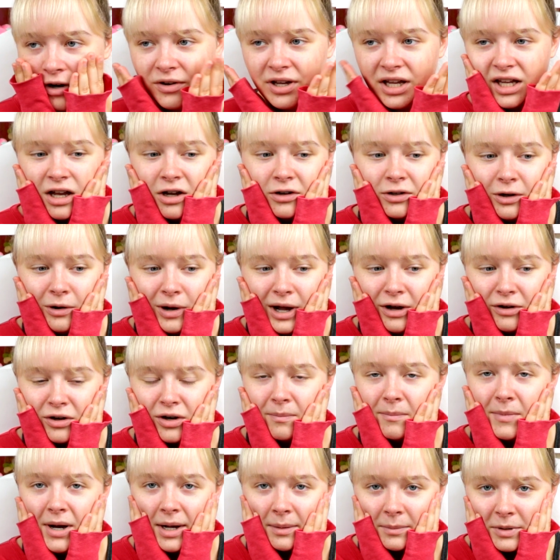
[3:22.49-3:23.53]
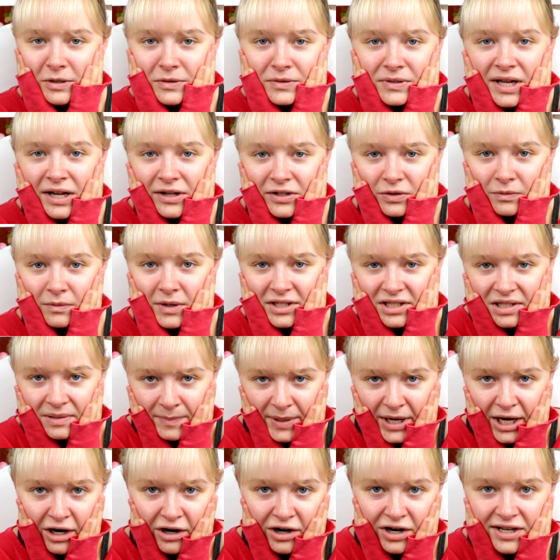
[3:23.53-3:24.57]
Okay, y'all know how your mom goes out to run some
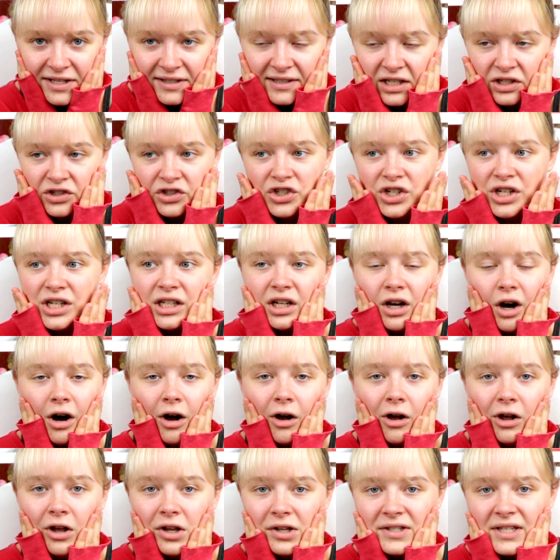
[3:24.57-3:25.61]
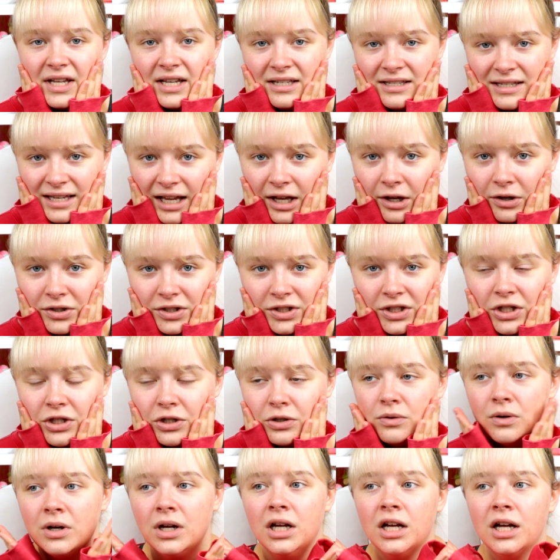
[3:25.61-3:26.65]
errands and she calls and tells
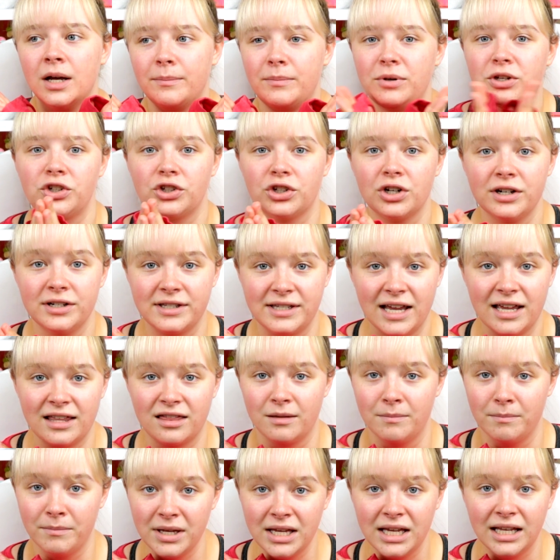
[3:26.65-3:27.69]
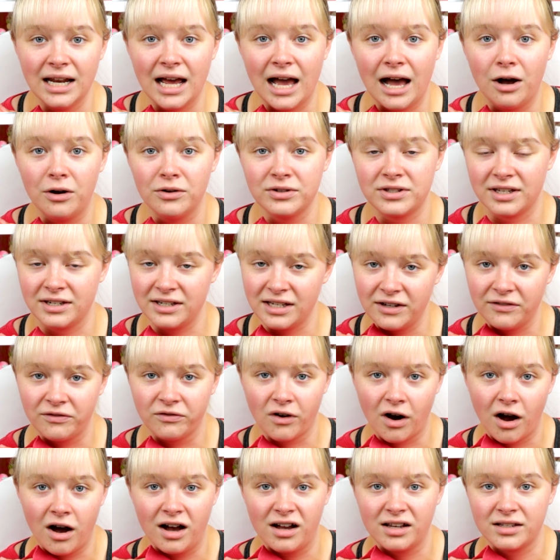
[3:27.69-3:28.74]
you, be sure to take the meat out to
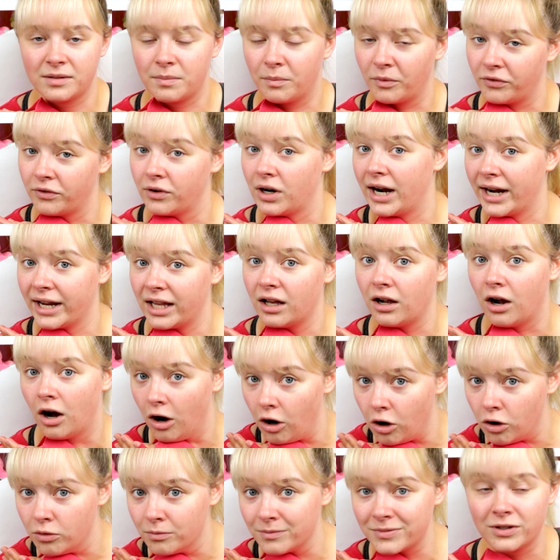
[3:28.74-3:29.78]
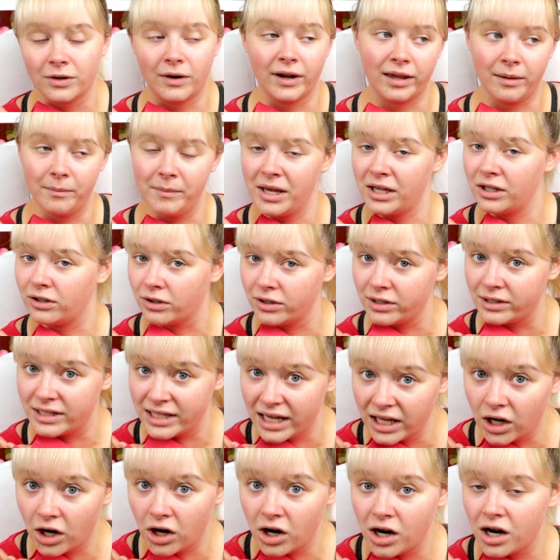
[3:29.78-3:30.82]
defrost before I get home so I can make good
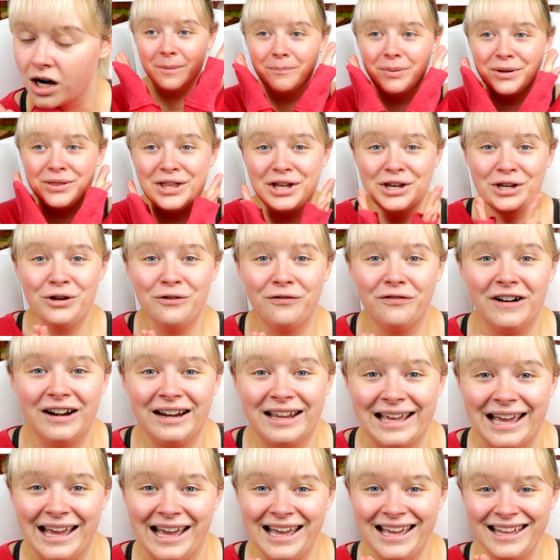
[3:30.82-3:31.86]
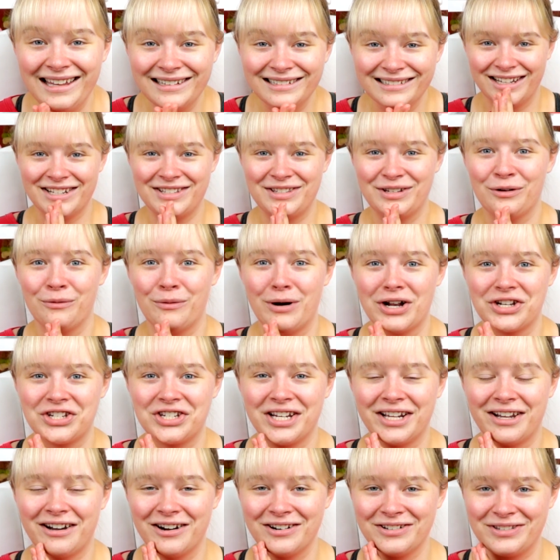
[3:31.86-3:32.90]
dinner. But then you forget because you're
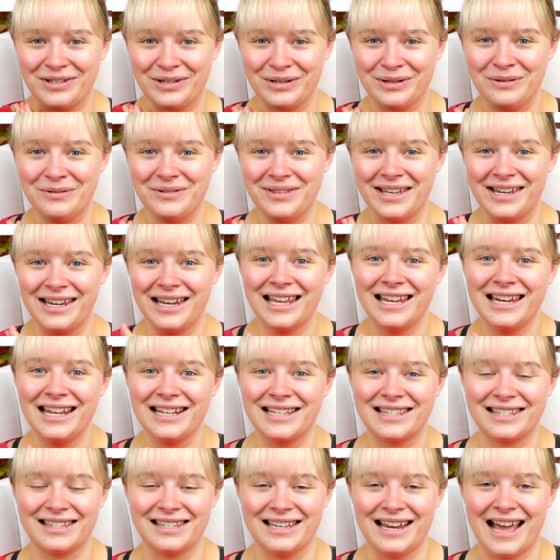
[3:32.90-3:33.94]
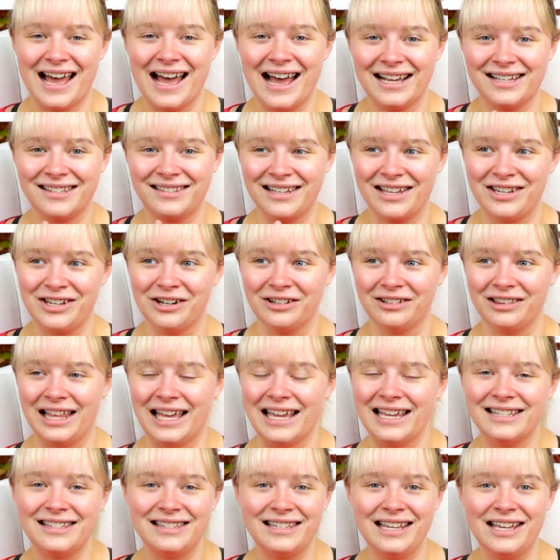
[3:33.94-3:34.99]
watching cartoons and eating snacks and you're
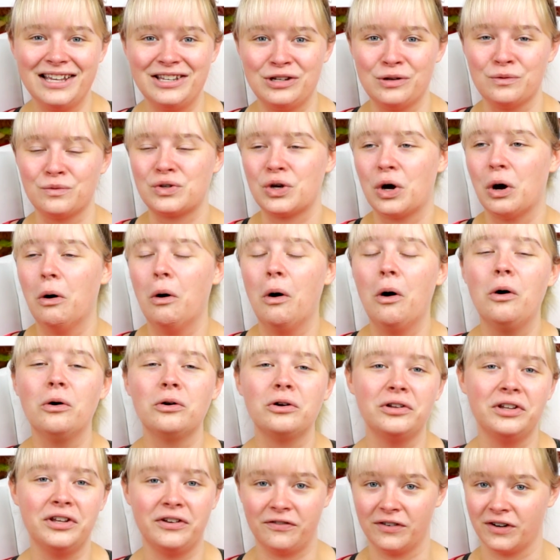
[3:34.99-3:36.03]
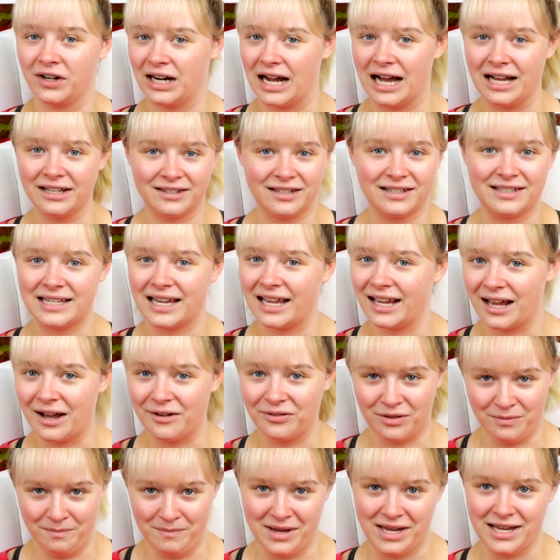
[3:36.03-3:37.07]
lazy and you totally forgot to take
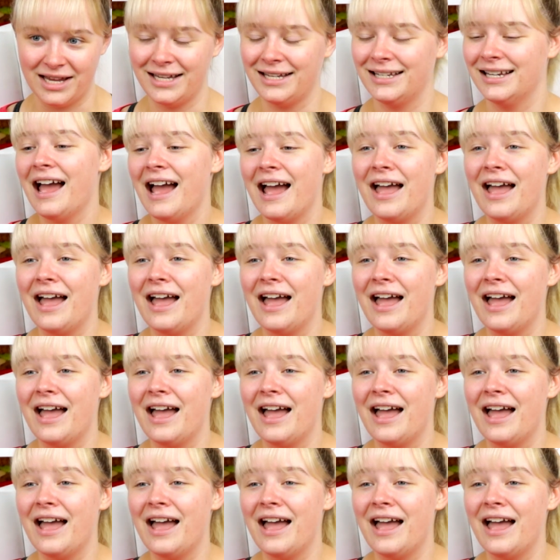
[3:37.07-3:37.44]
out the meat.